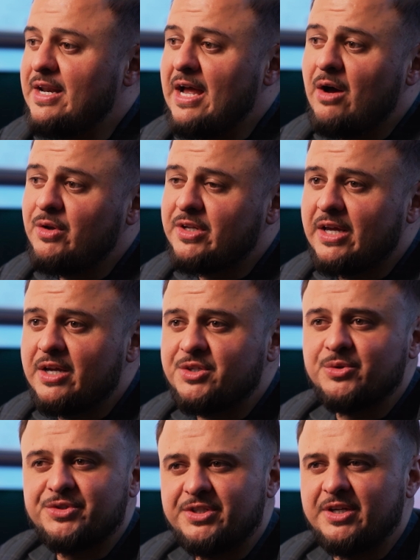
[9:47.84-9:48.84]
Nowadays,
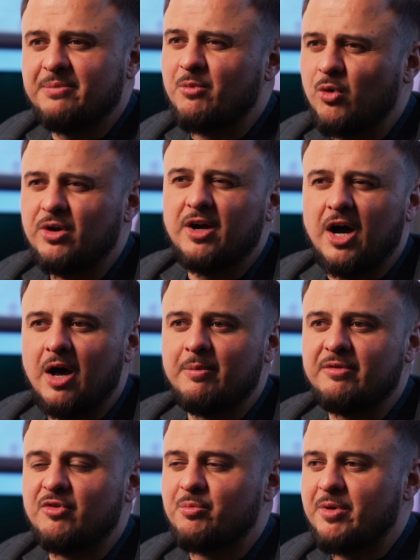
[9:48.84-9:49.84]
you'll see it more
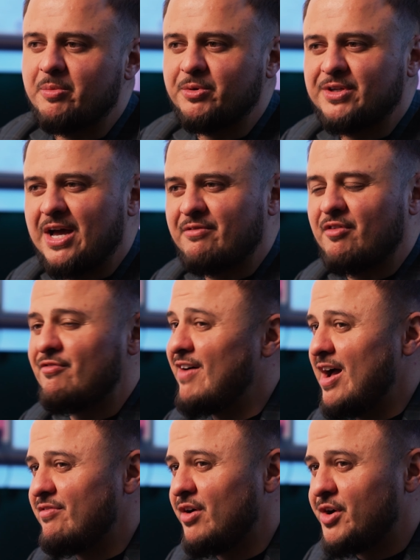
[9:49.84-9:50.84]
common for people to have a
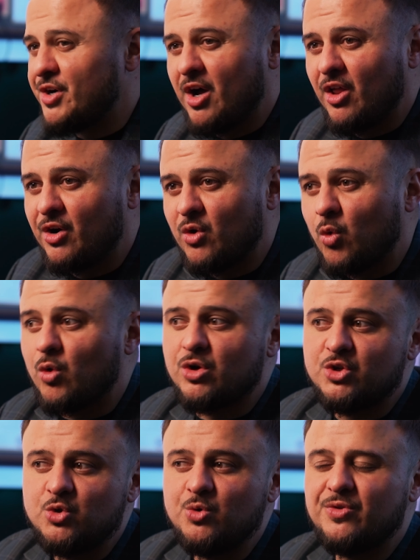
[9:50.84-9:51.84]
$500 or
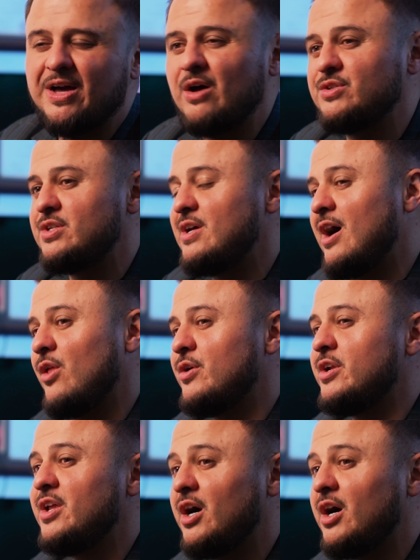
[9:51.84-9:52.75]
$2,000